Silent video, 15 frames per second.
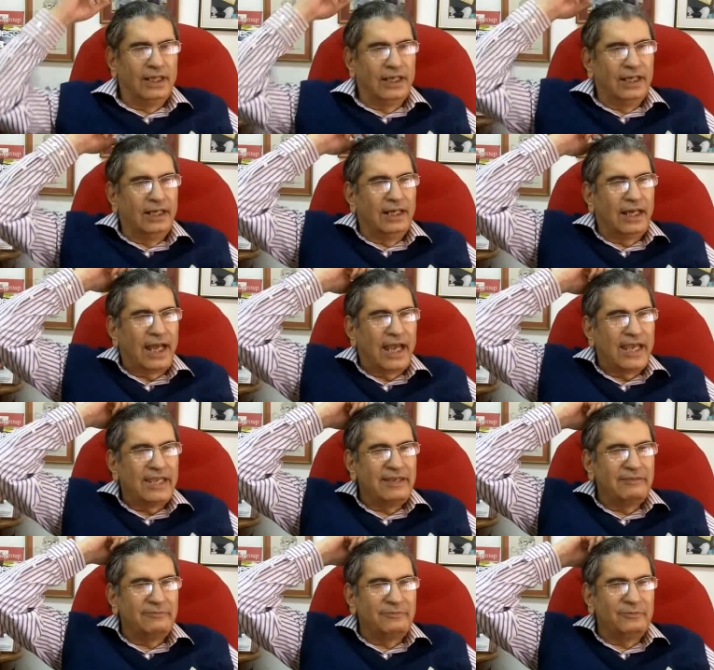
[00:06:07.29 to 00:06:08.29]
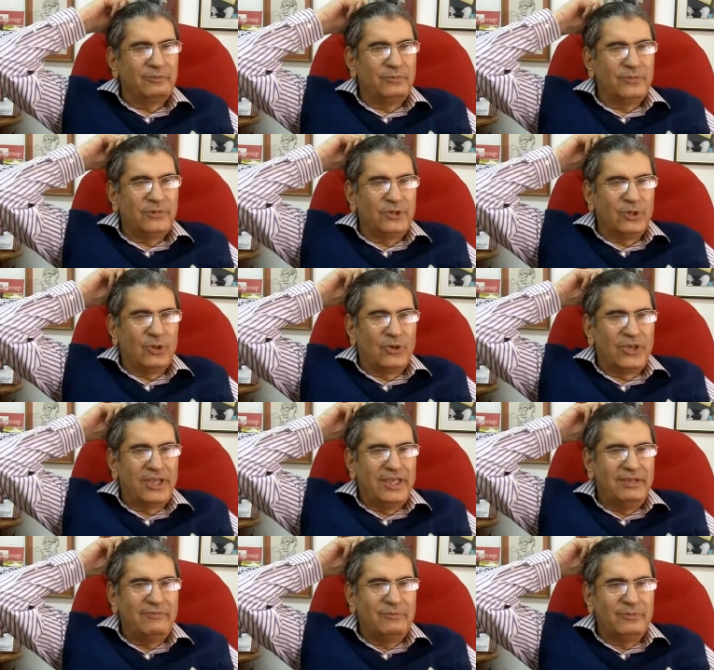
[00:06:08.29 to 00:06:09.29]
Uh, I have, you know,
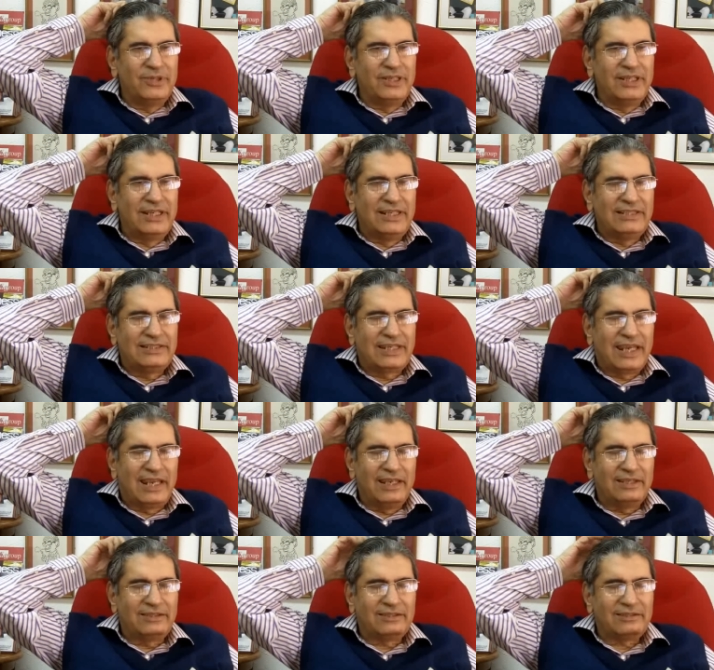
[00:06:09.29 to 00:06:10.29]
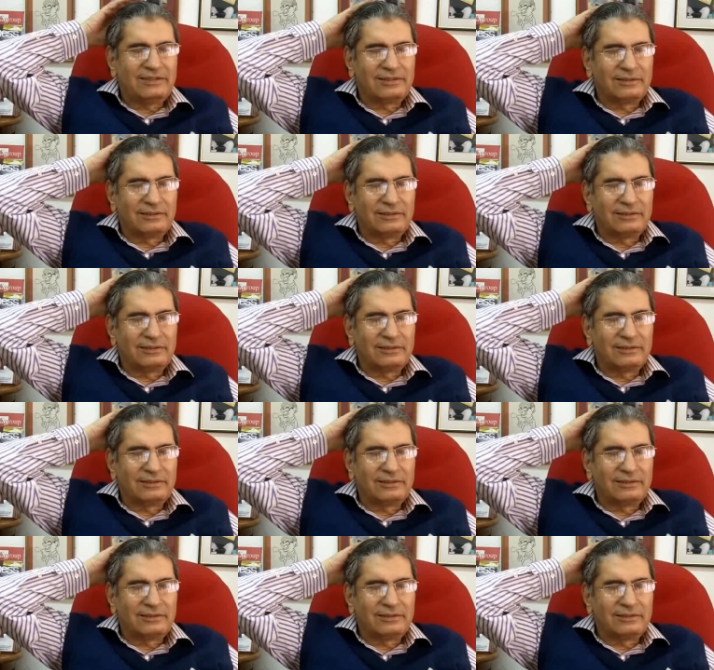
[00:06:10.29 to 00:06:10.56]
he in his case